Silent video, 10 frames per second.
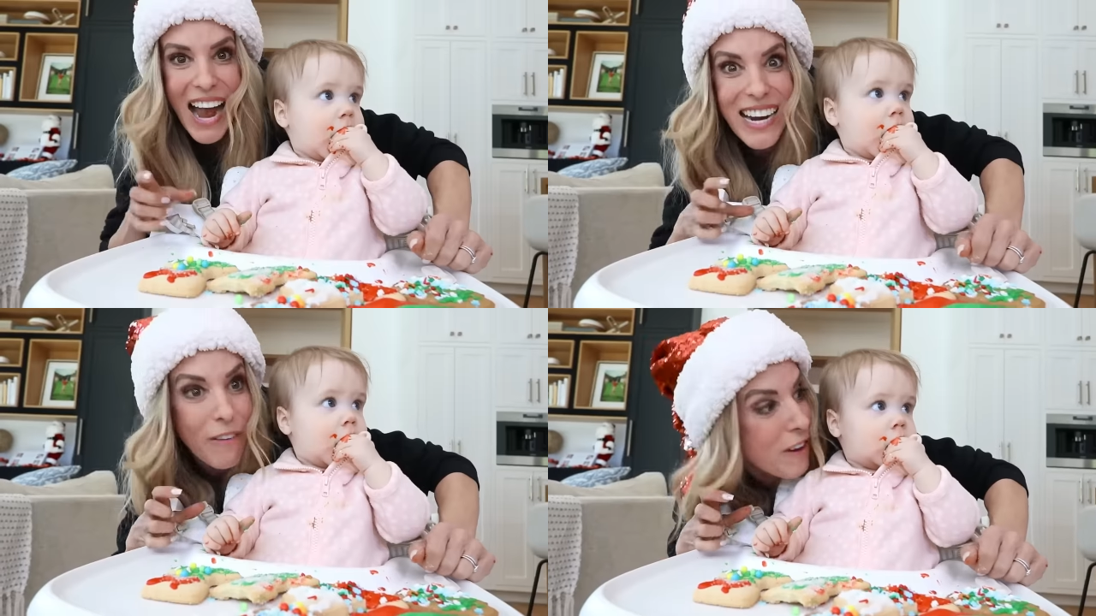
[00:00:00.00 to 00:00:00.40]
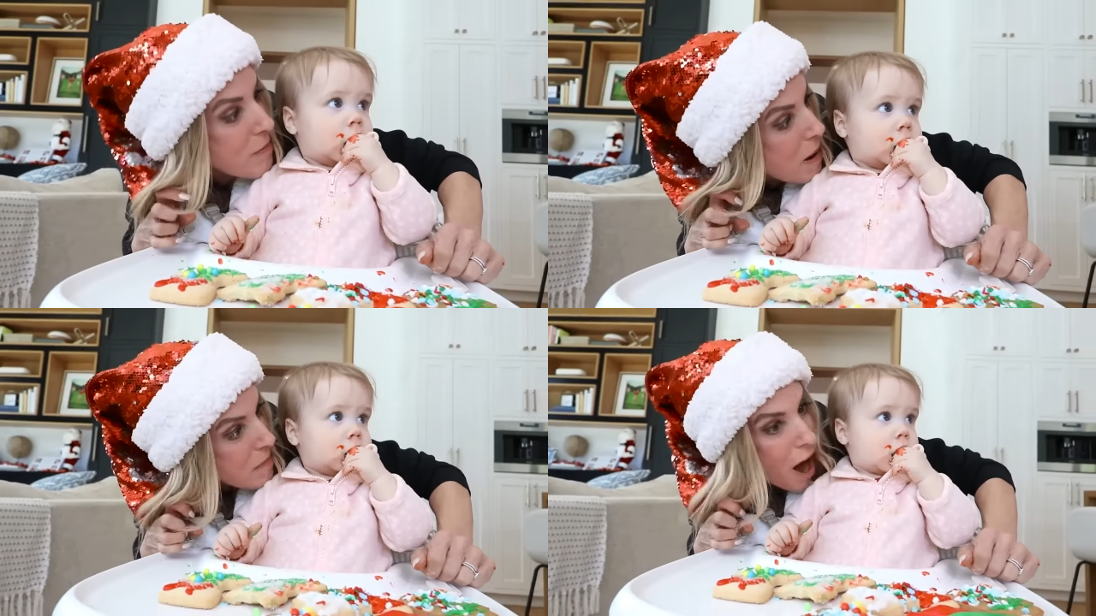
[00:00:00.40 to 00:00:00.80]
Speaker 1: I love you,
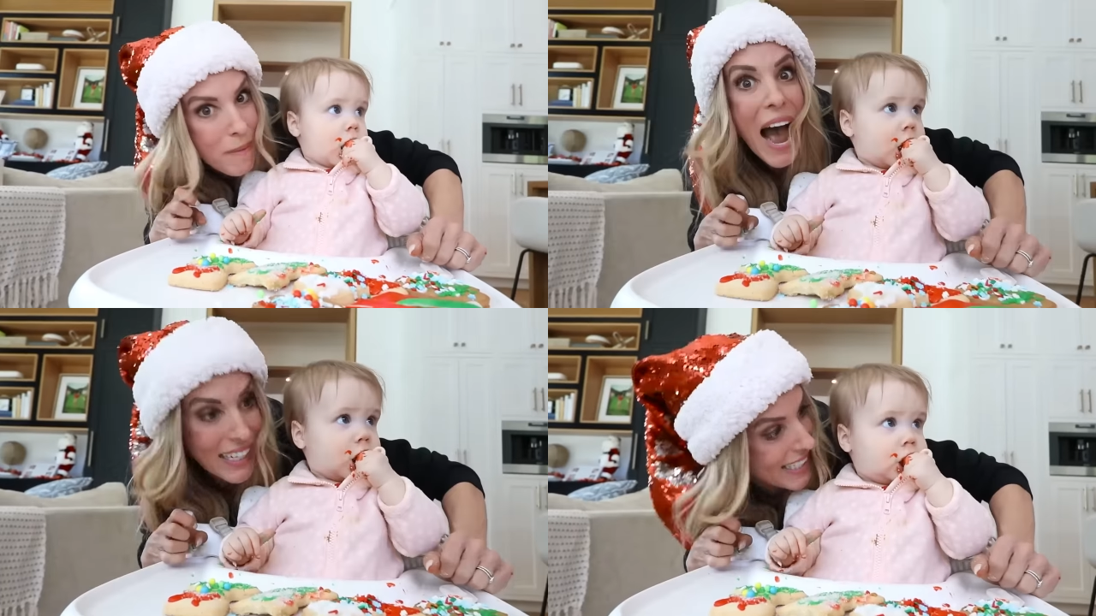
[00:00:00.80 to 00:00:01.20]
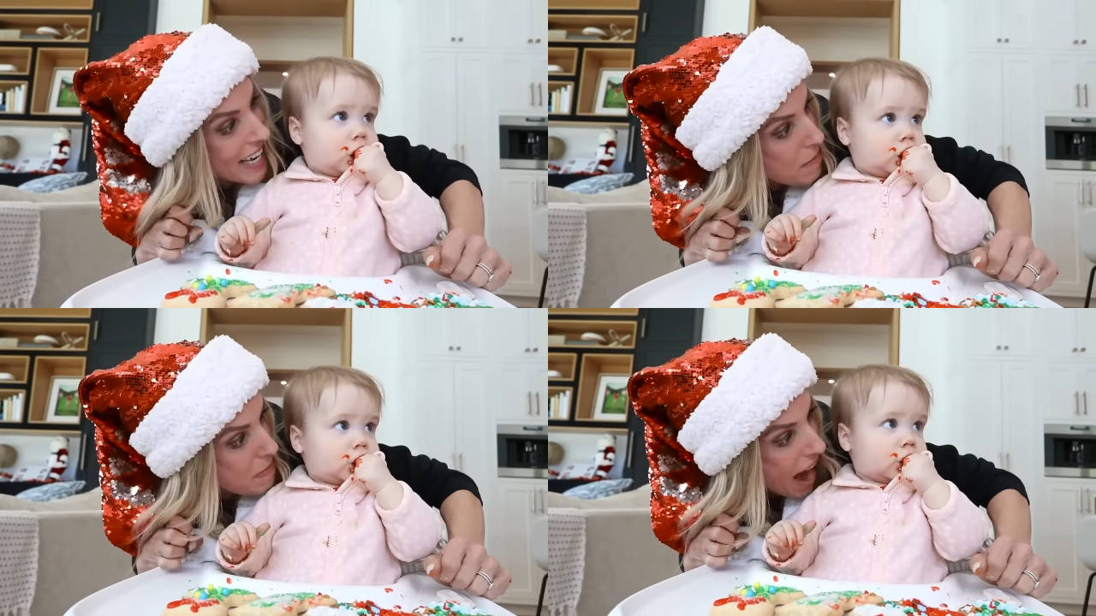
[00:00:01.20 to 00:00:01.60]
but mom has to
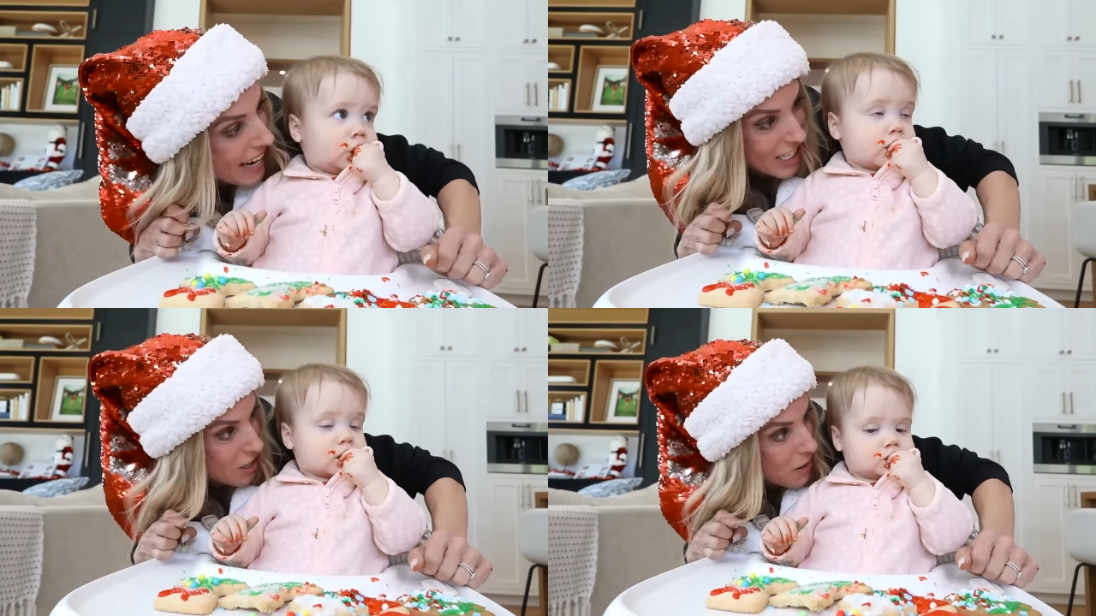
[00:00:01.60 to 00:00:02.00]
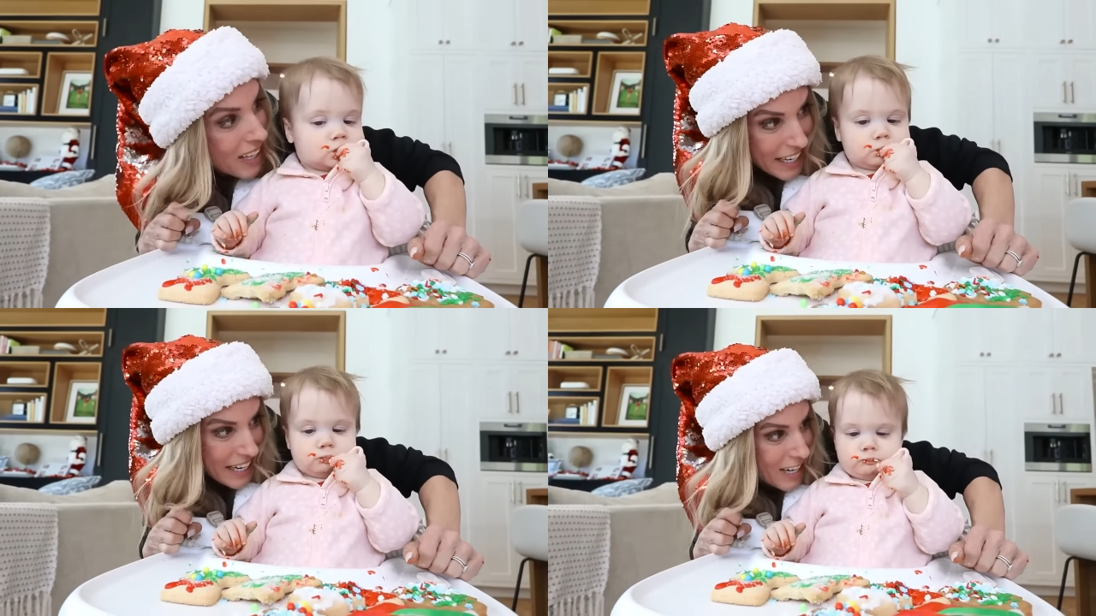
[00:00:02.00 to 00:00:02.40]
get back to
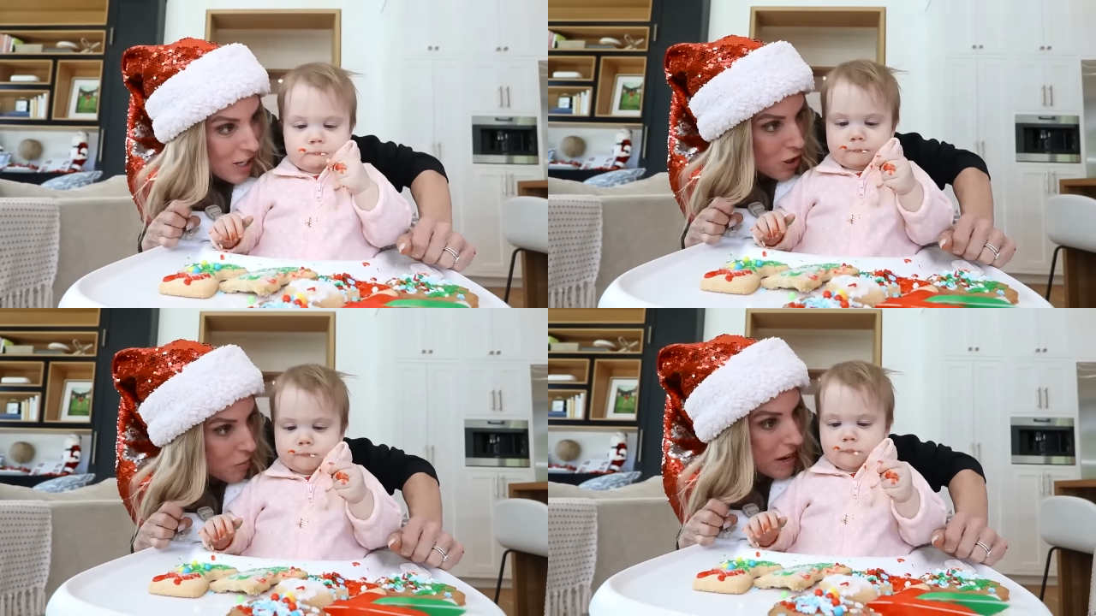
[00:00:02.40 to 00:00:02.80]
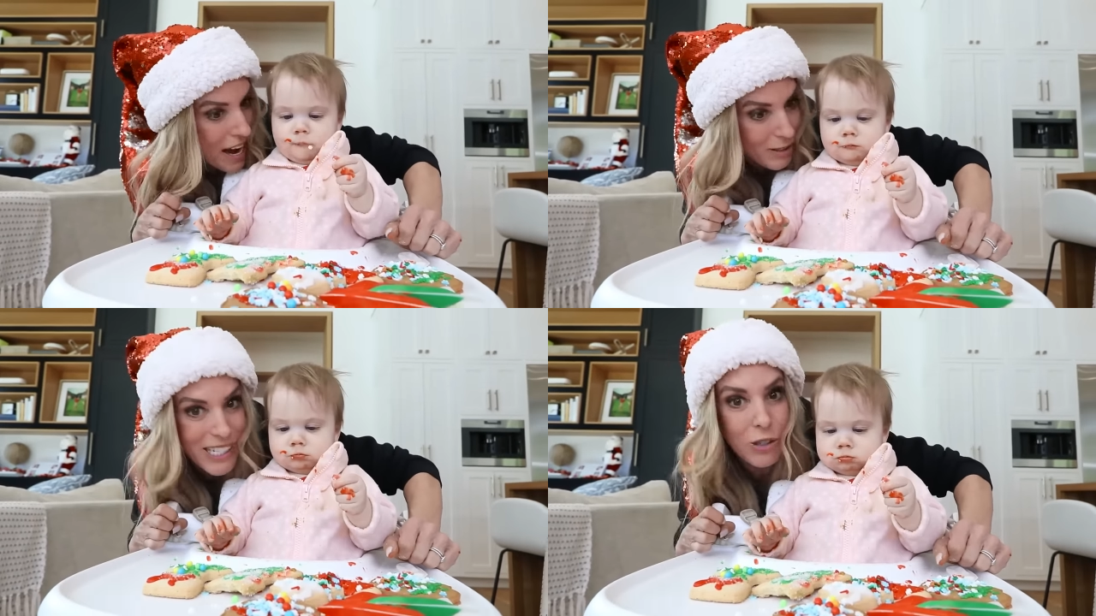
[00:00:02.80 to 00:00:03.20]
letting a gingerbread
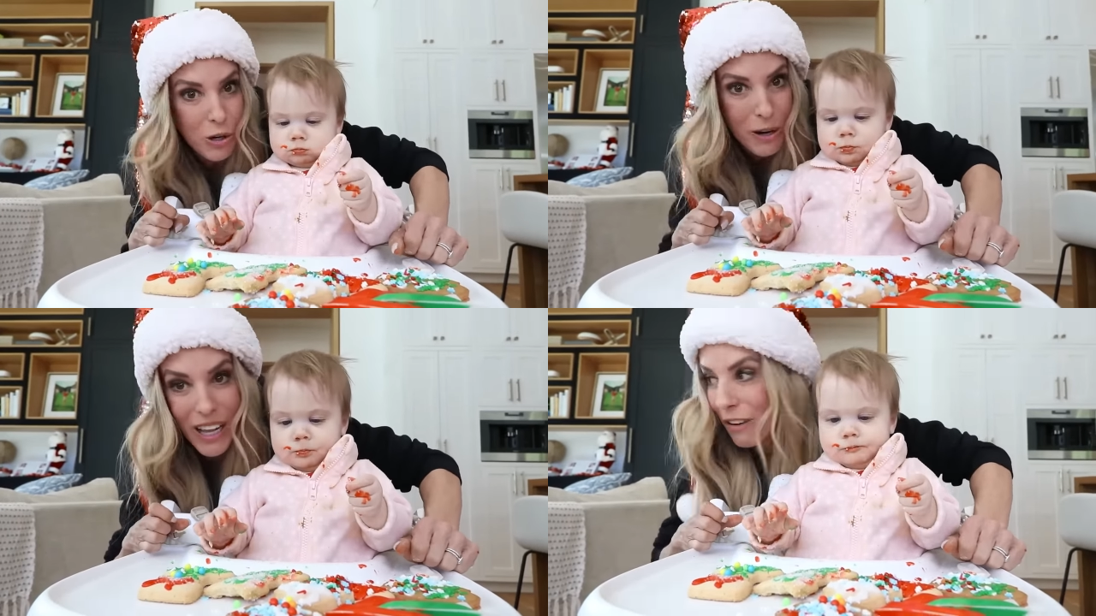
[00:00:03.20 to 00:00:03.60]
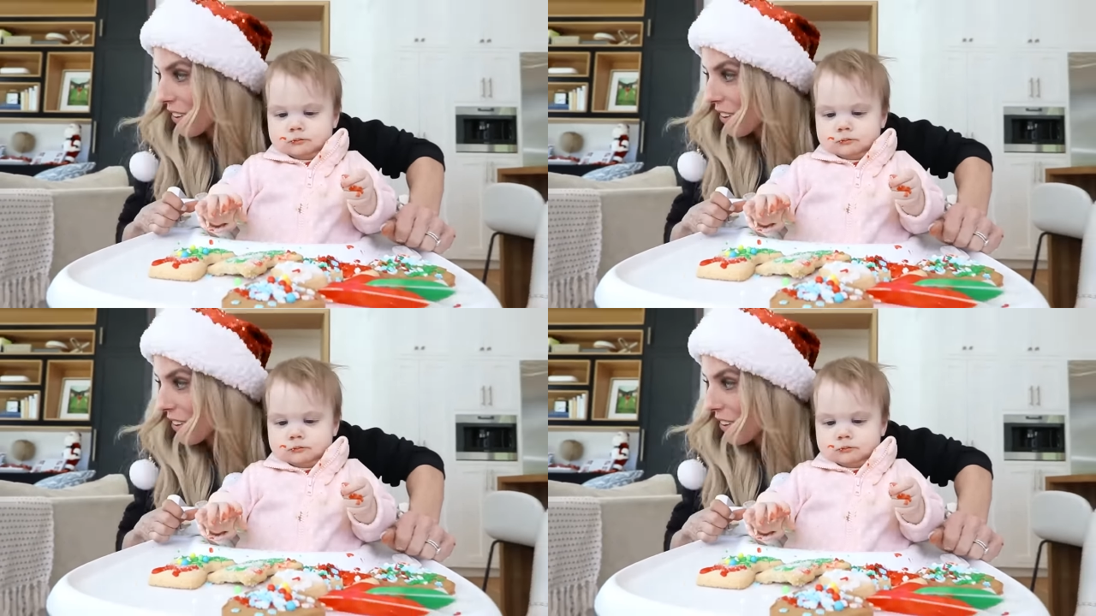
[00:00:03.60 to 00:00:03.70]
house control her life